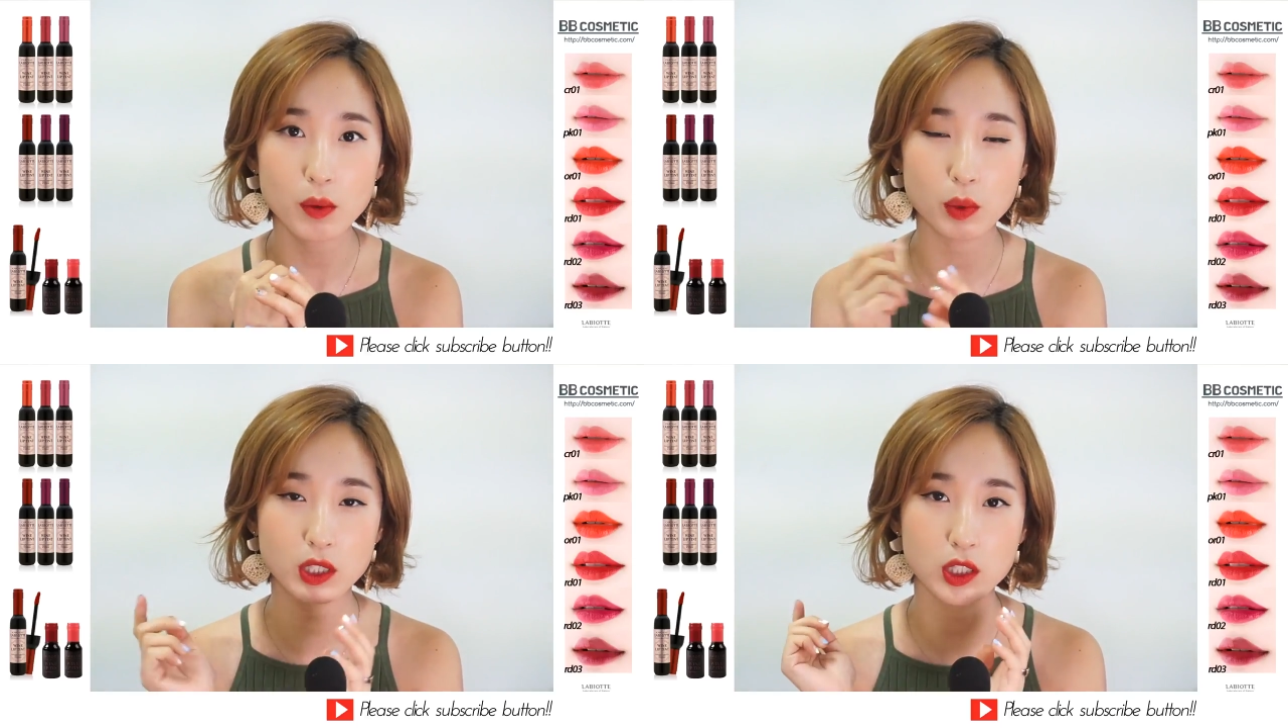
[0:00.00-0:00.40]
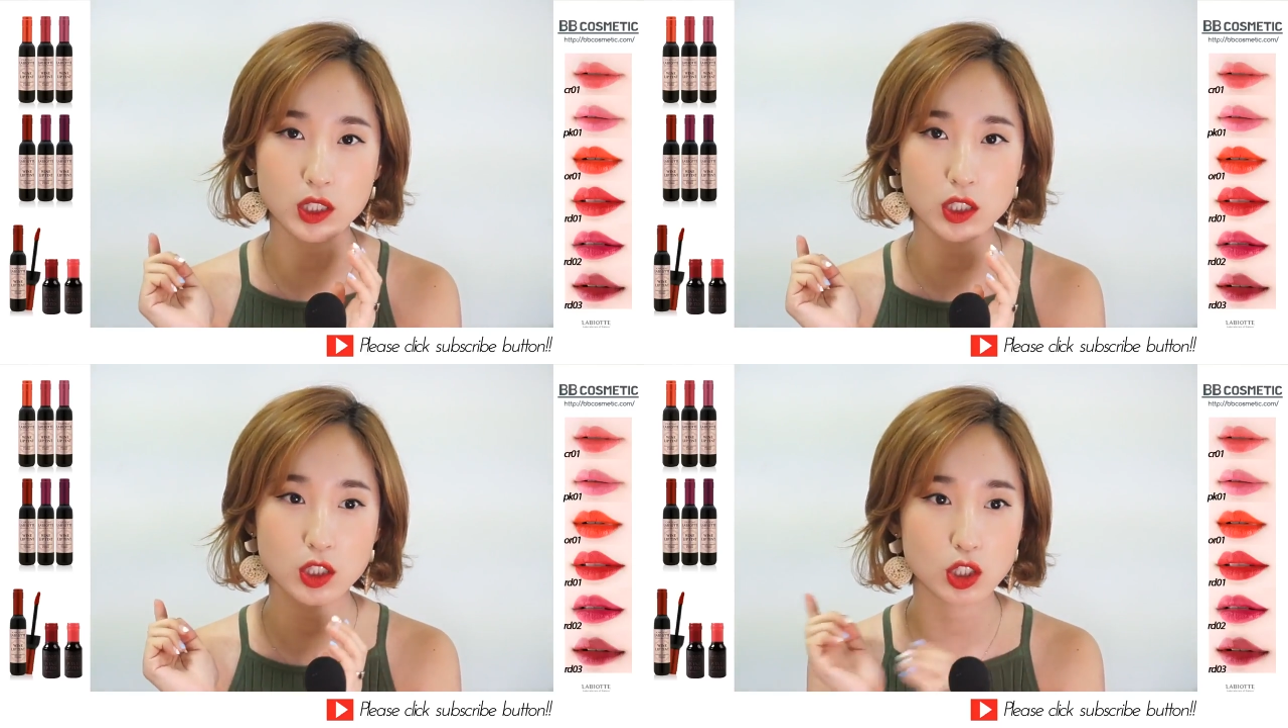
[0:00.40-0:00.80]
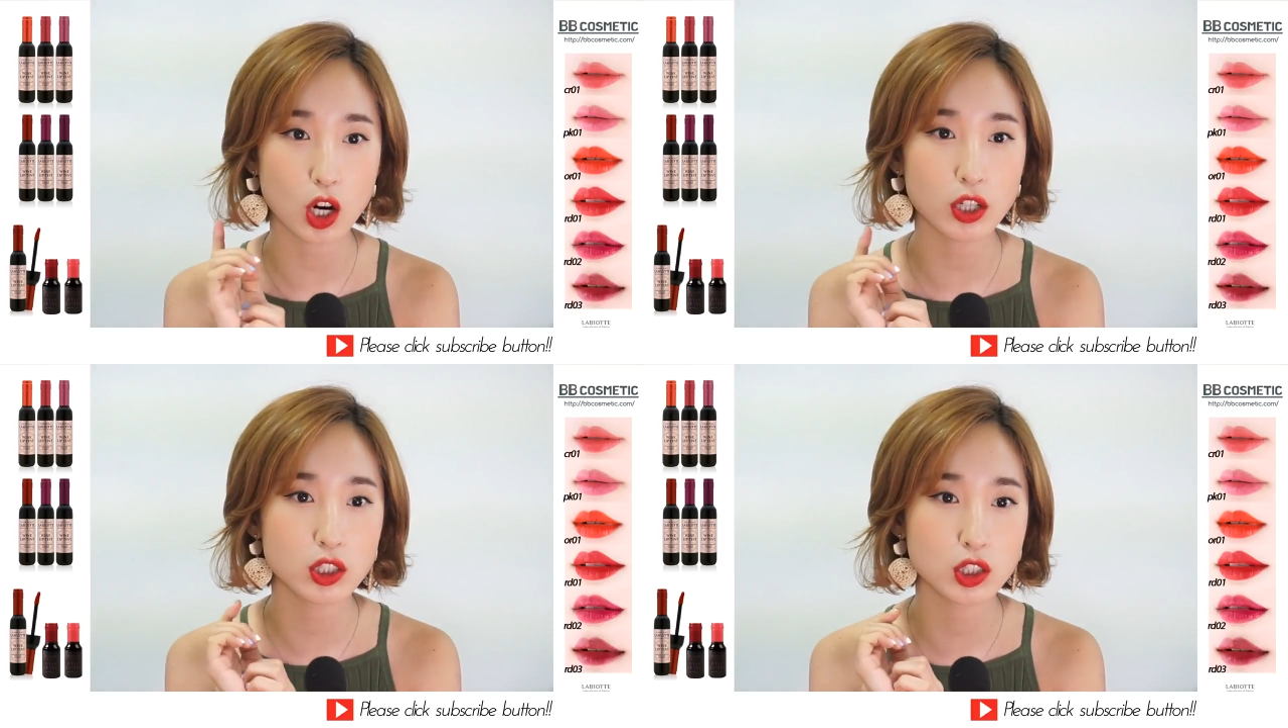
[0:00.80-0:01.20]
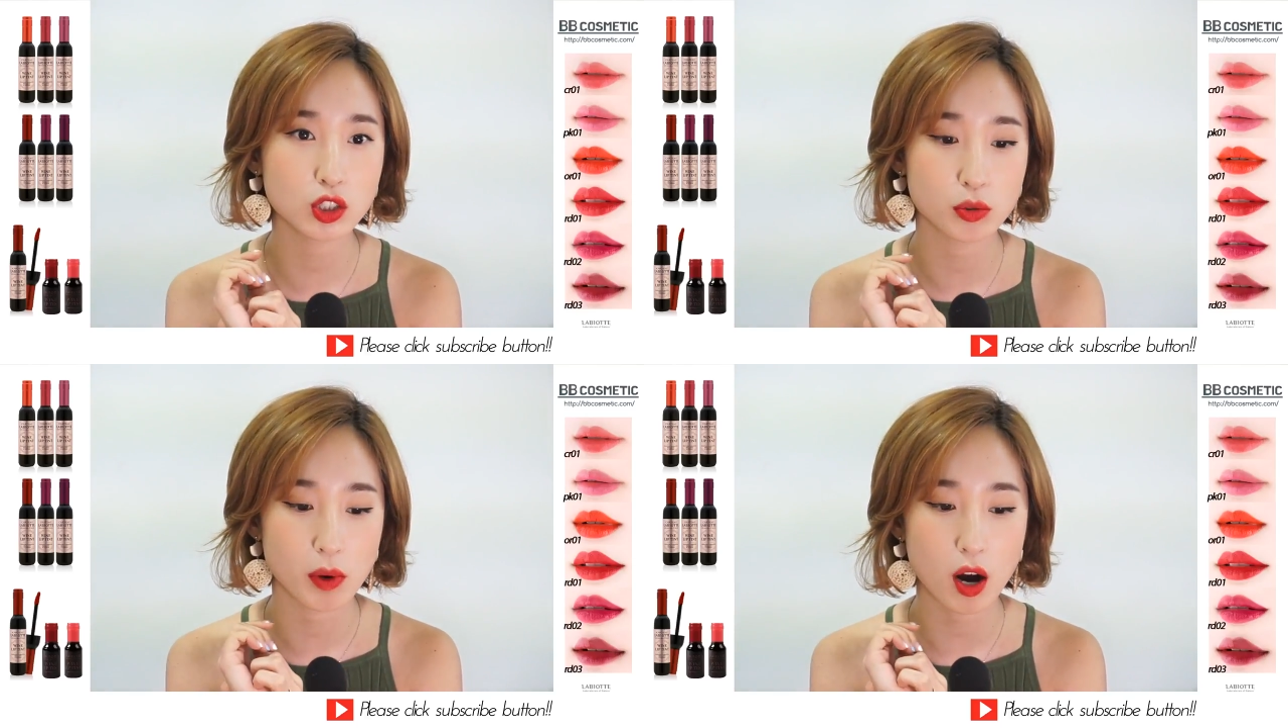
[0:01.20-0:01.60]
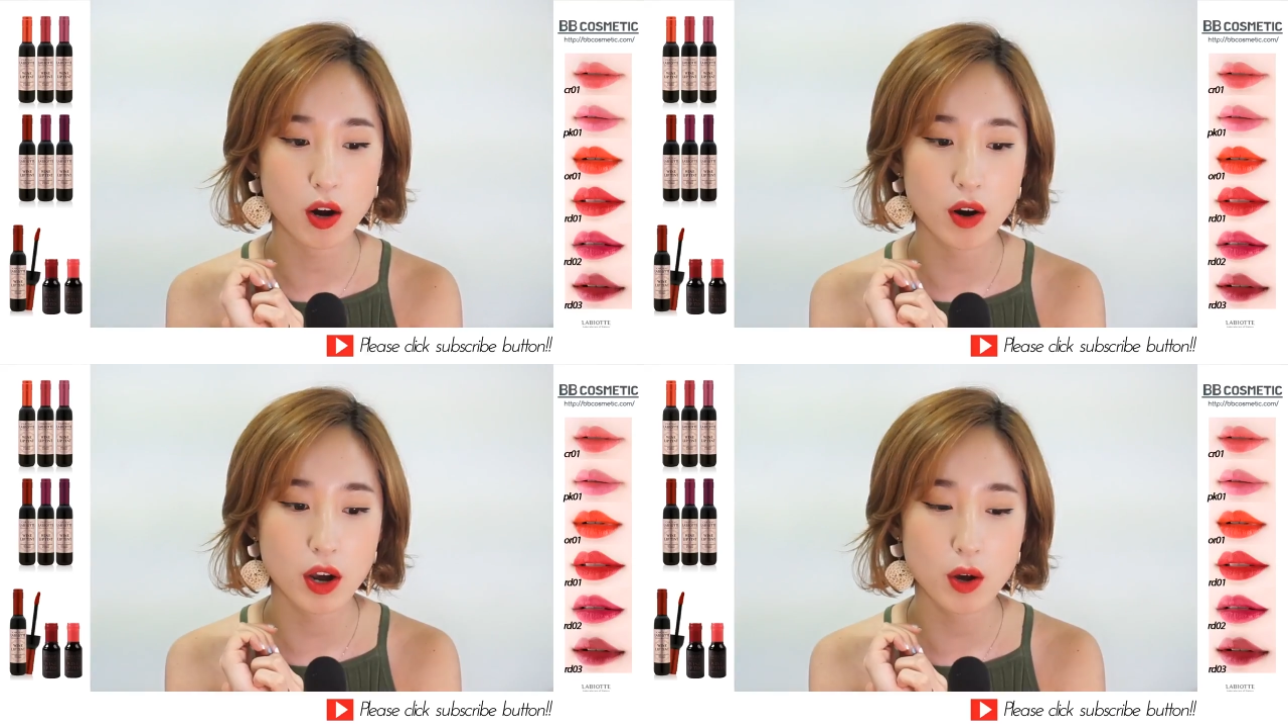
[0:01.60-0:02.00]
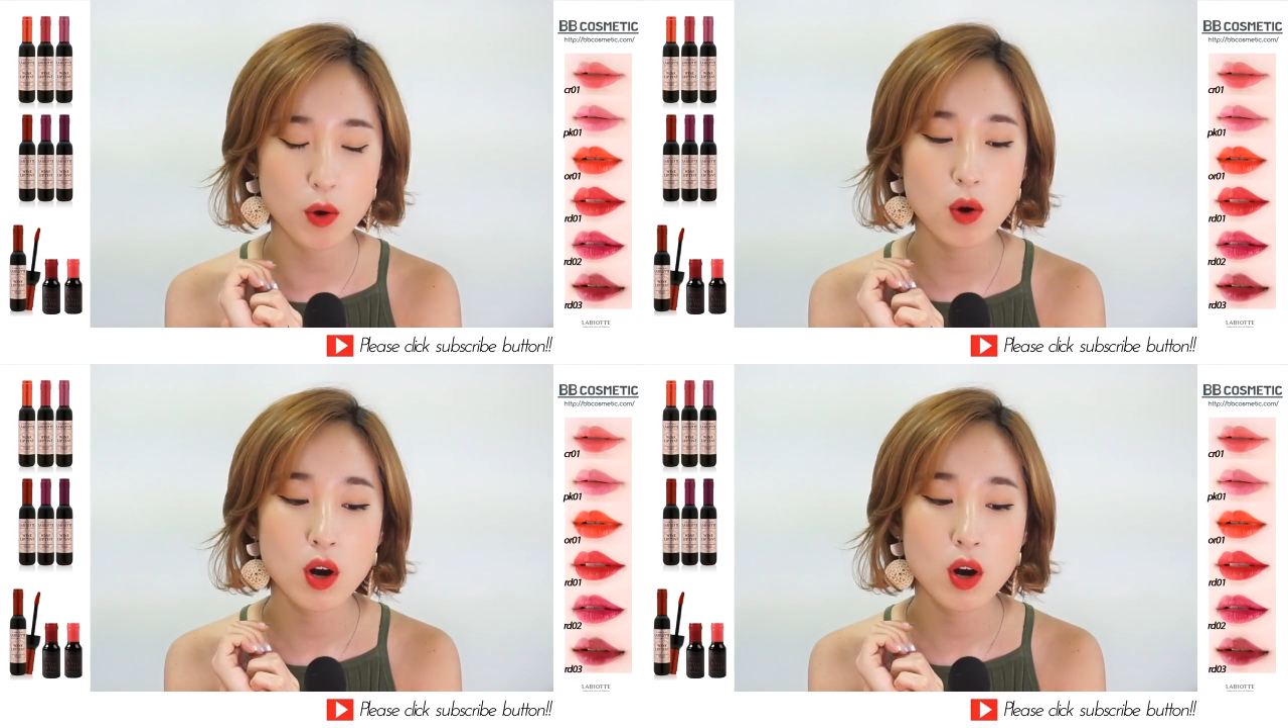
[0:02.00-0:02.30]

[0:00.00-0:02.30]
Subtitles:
which starts tomorrow.